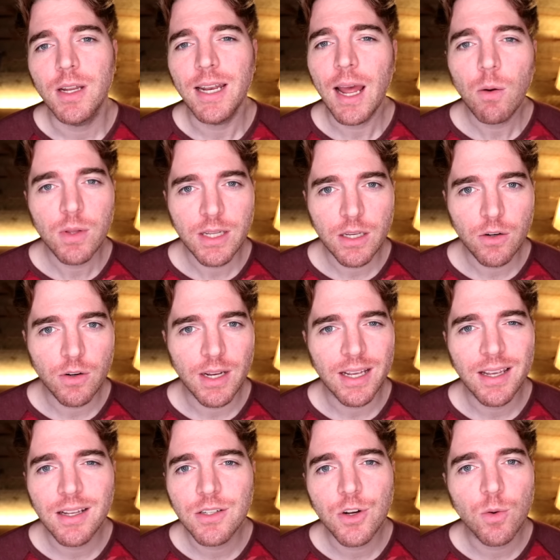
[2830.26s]
Now with the
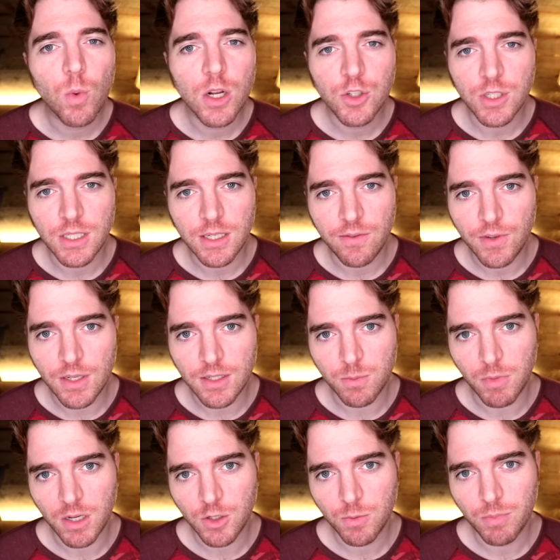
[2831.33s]
internet, kids aren't watching TV
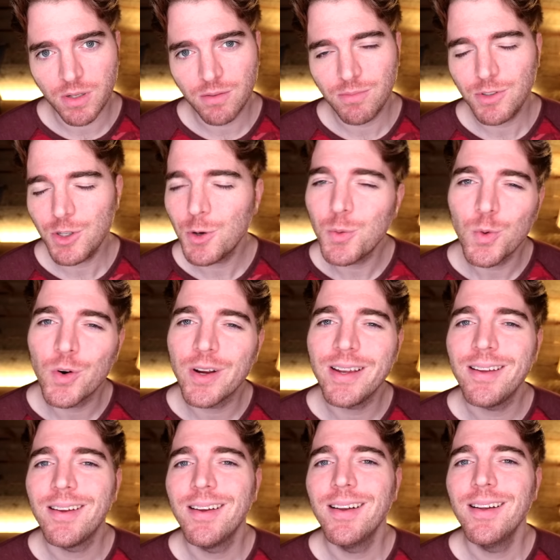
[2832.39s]
as much, but don't worry.